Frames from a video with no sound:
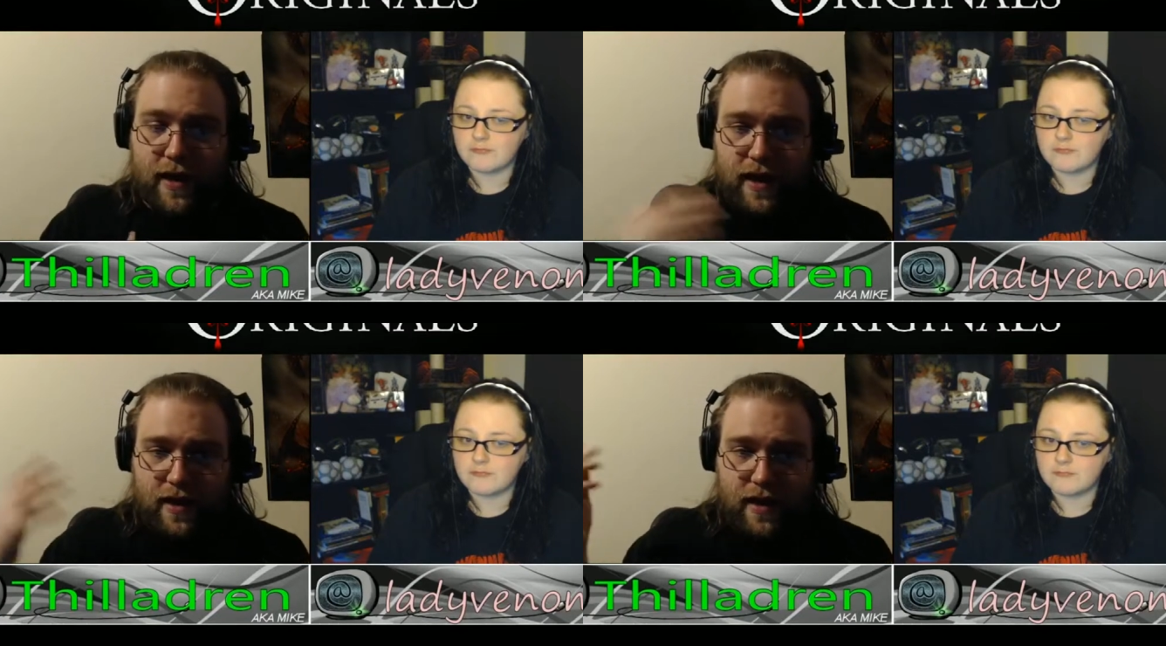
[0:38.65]

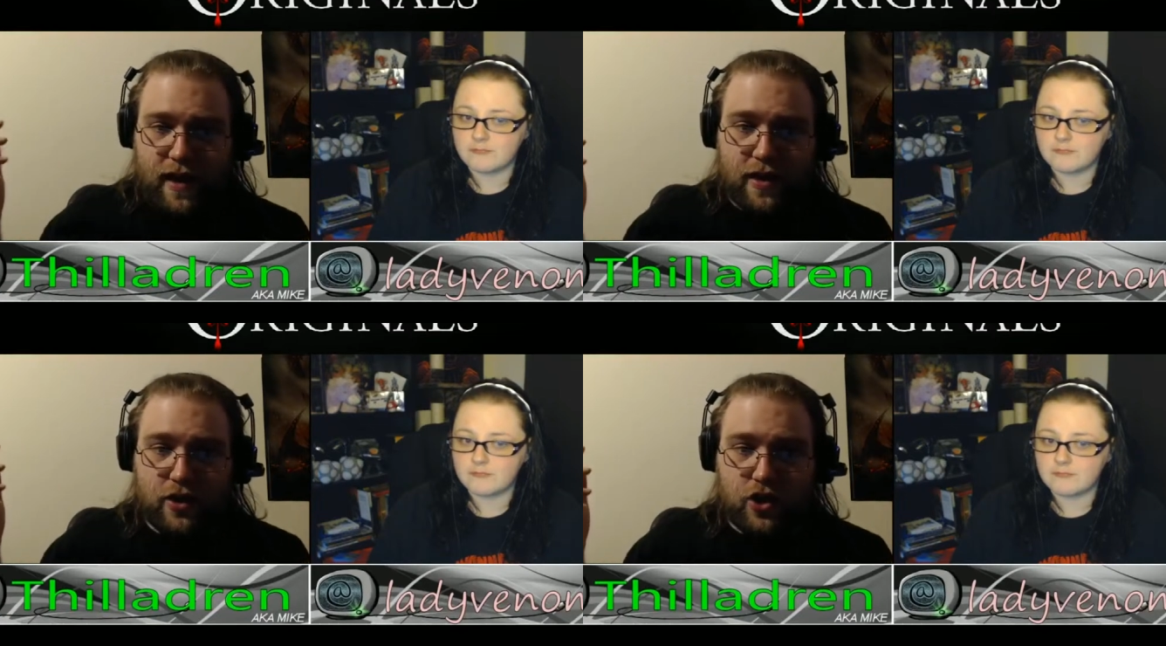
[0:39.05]
Speaker 1: Mike,
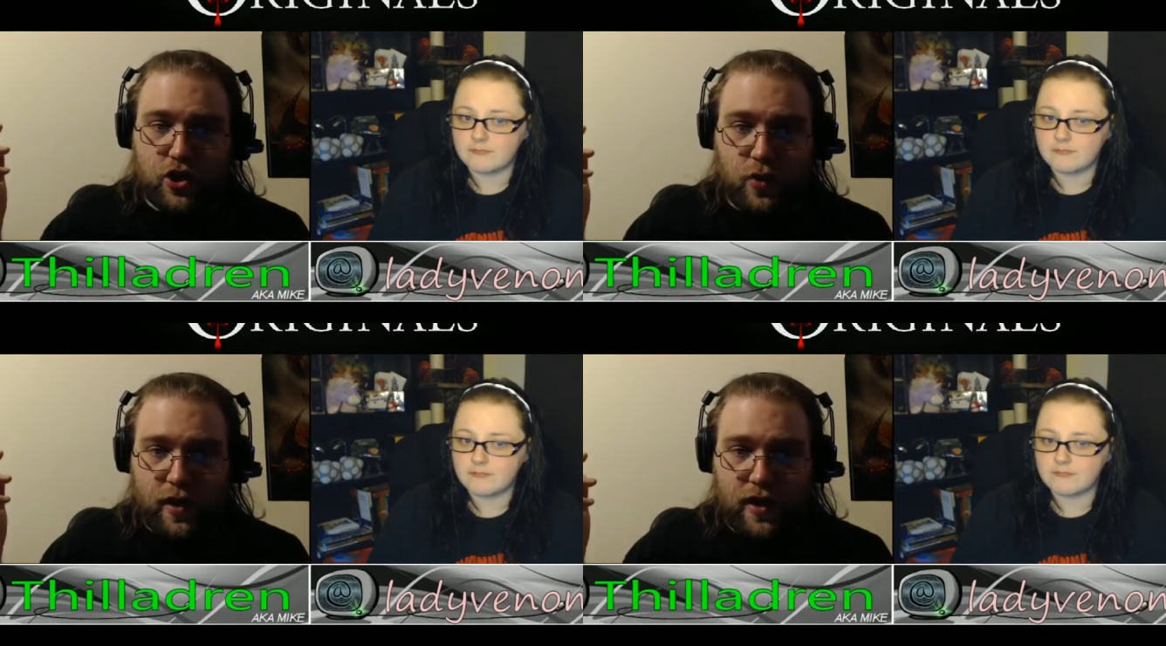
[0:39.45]
and
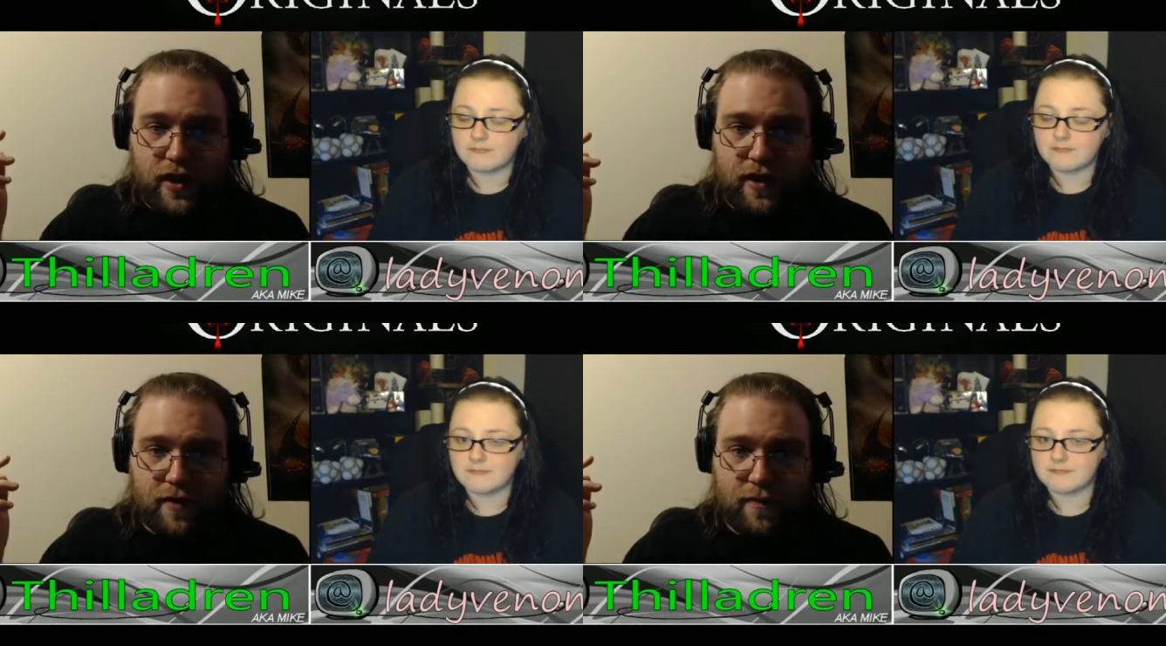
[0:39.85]

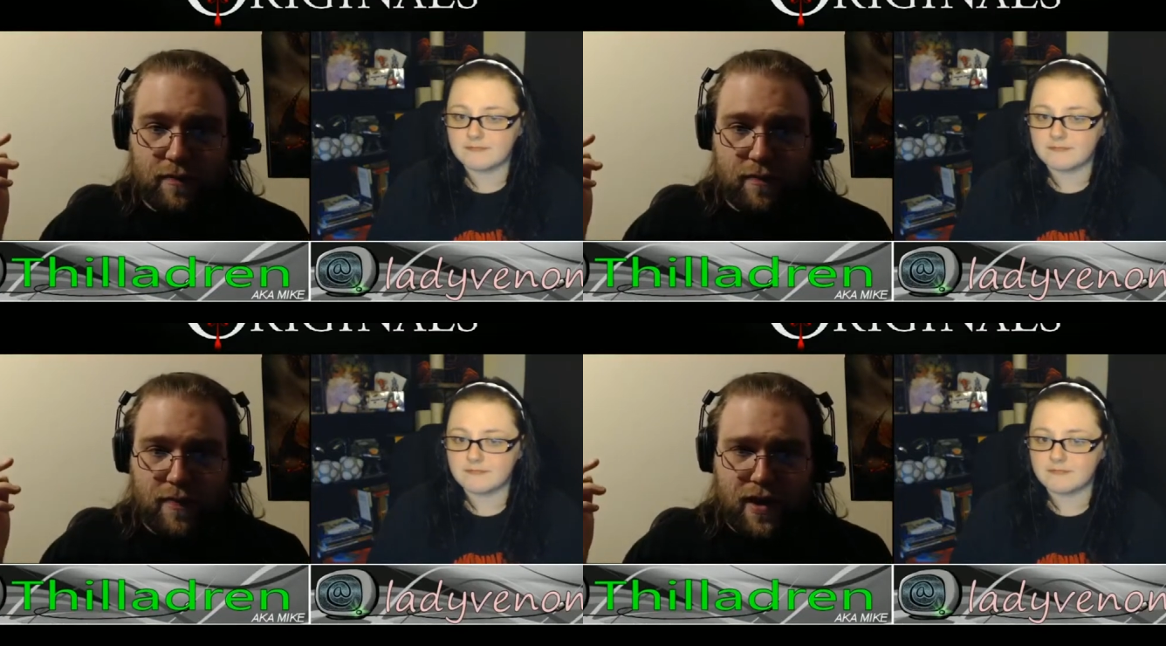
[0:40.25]

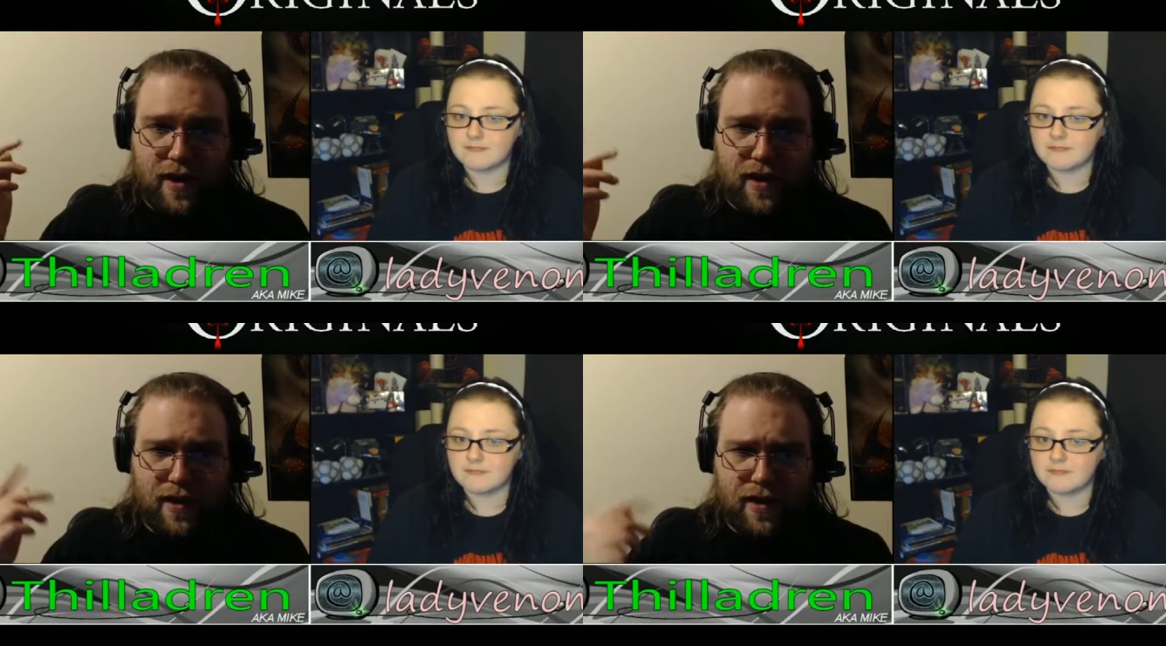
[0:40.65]
joining
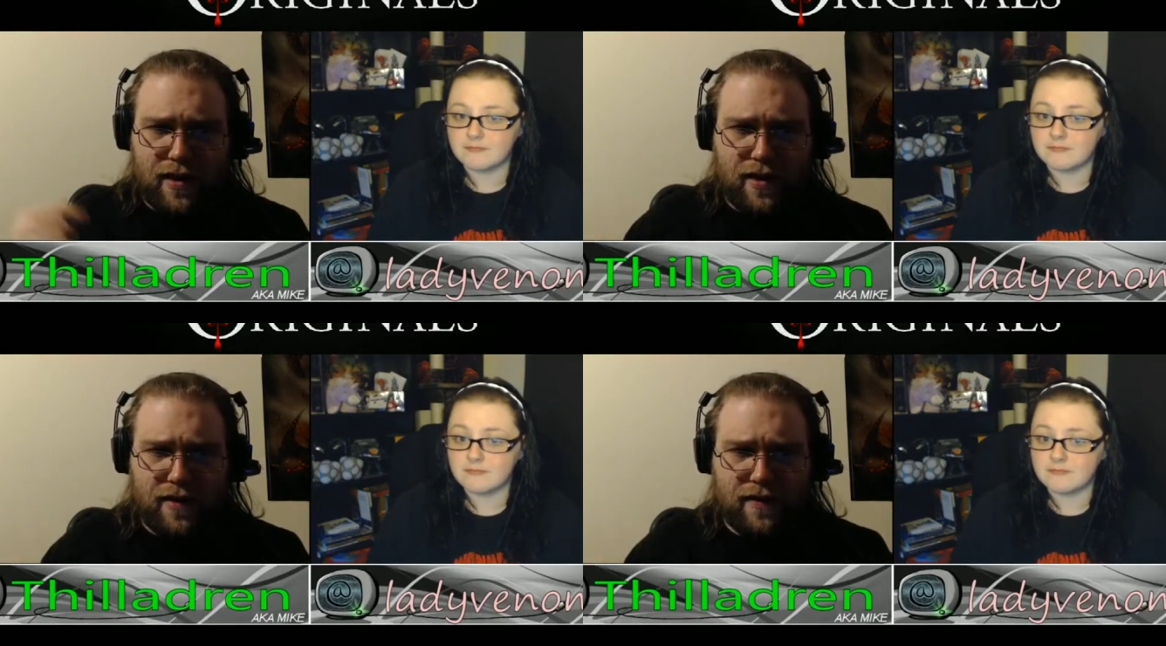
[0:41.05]
me
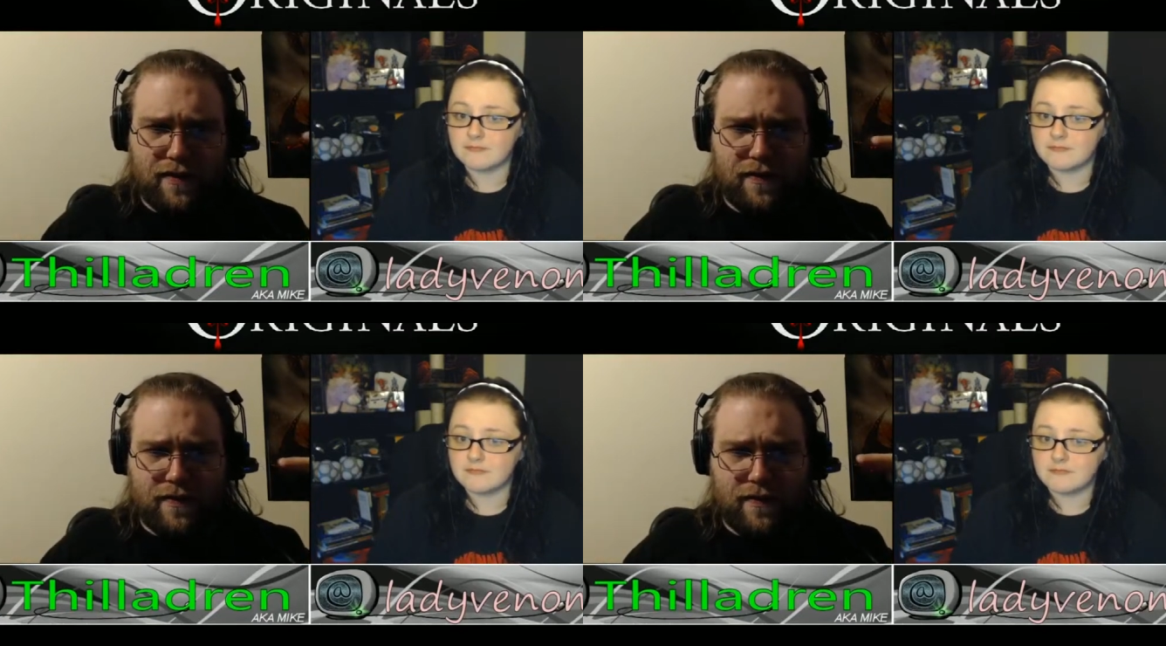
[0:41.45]

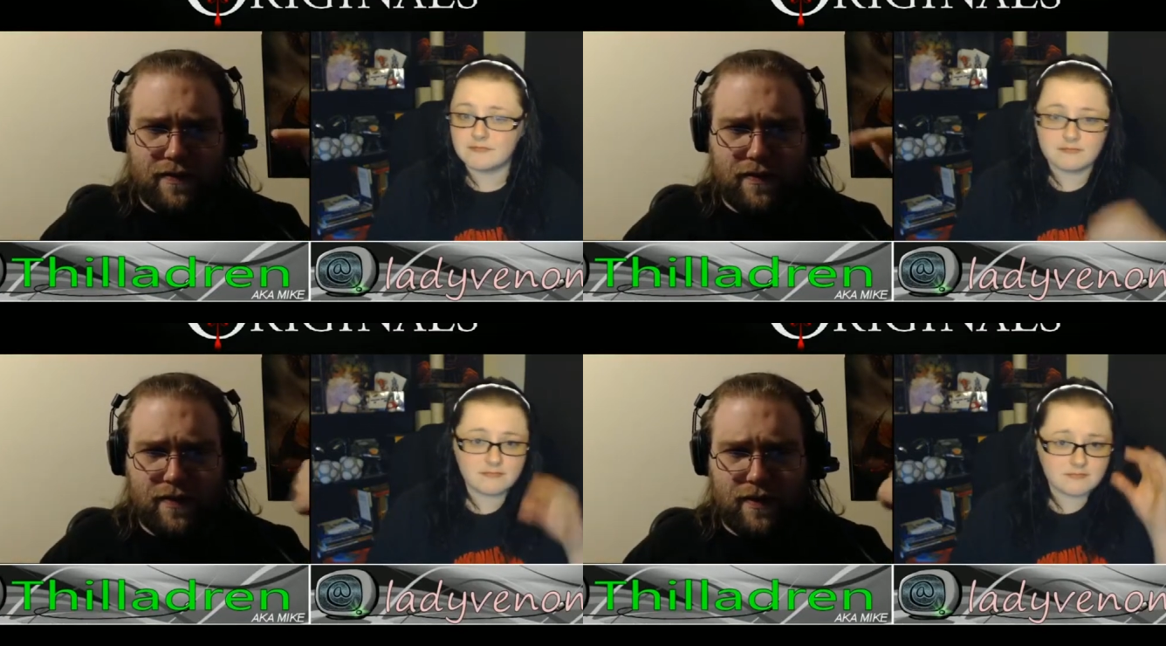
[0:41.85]

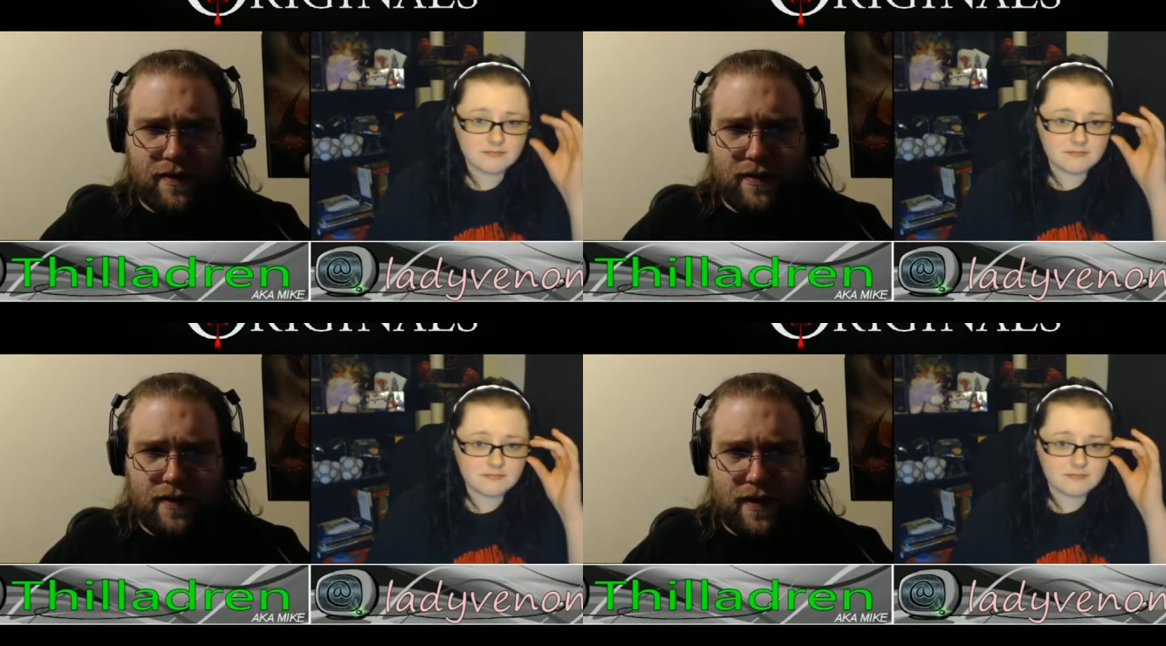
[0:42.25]
is the
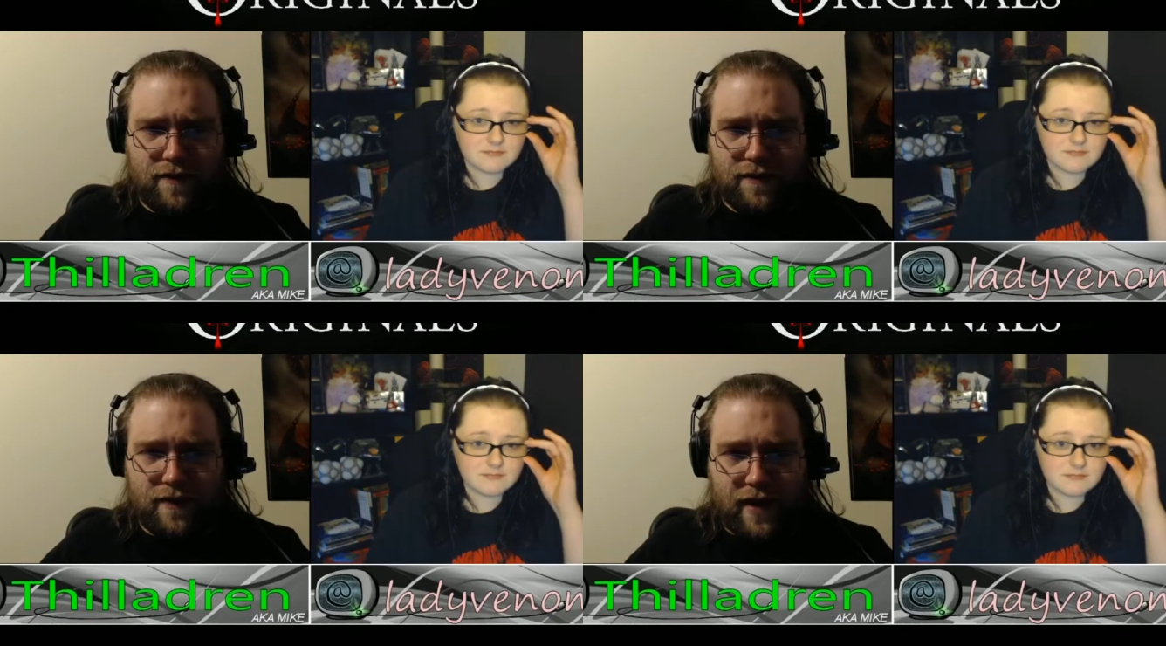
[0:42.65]
love.